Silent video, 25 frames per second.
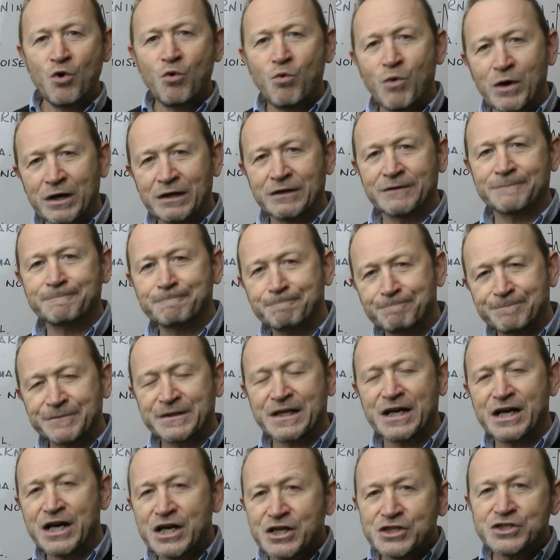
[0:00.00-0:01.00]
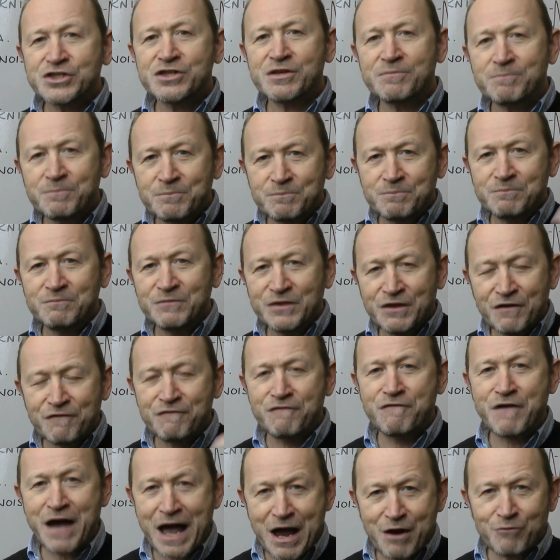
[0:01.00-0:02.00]
Well, as the, the
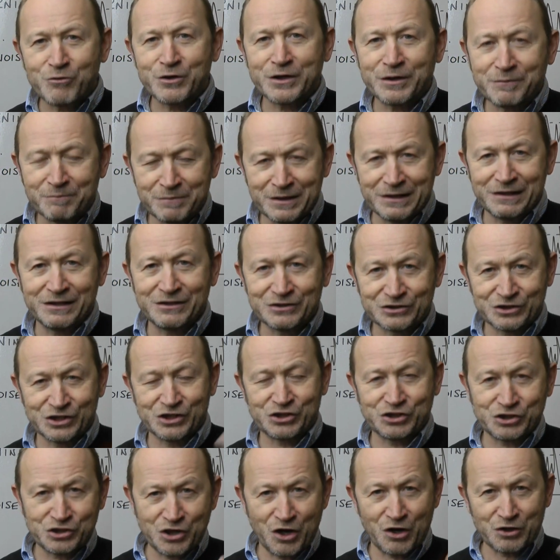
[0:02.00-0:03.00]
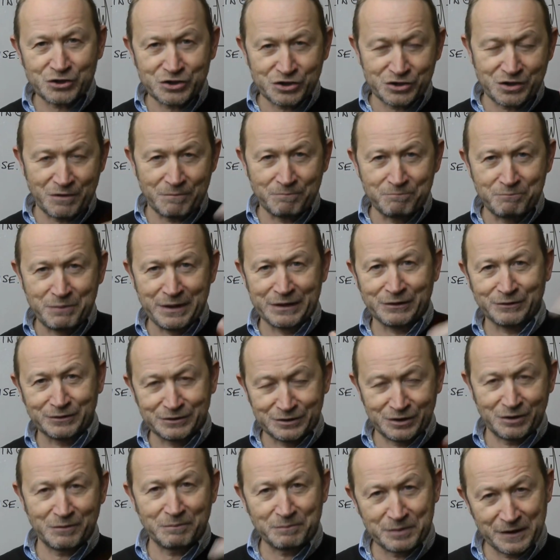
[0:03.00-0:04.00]
variability starts to
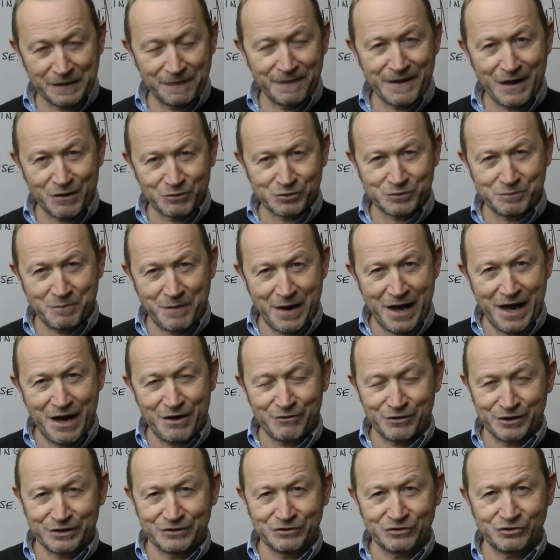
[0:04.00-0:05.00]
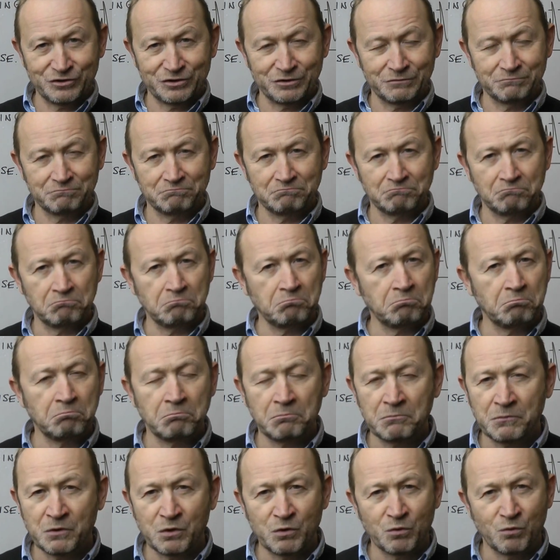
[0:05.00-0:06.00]
build up in those bearings,
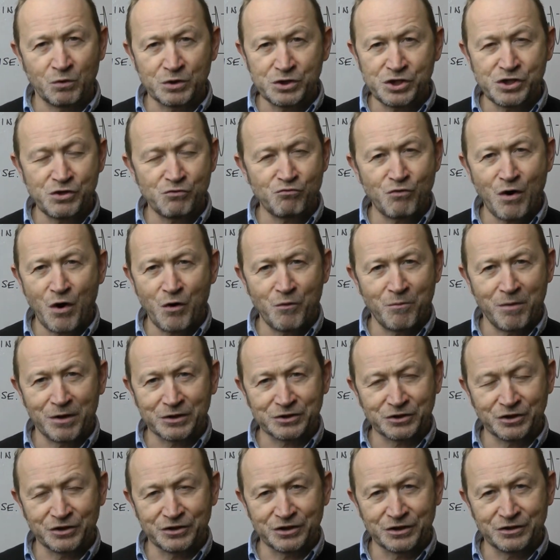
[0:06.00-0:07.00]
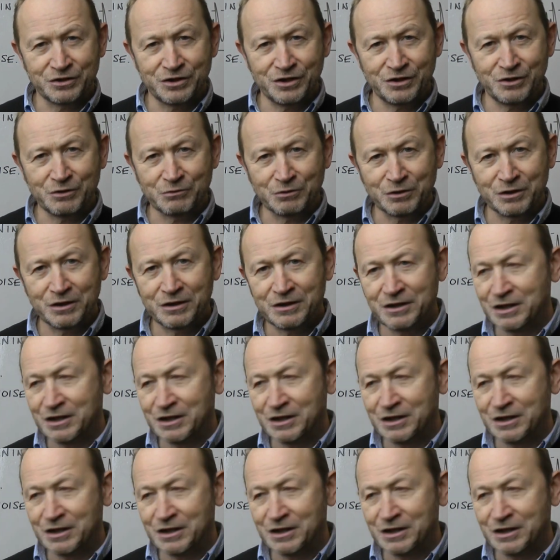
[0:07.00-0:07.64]
what's the robot going to do?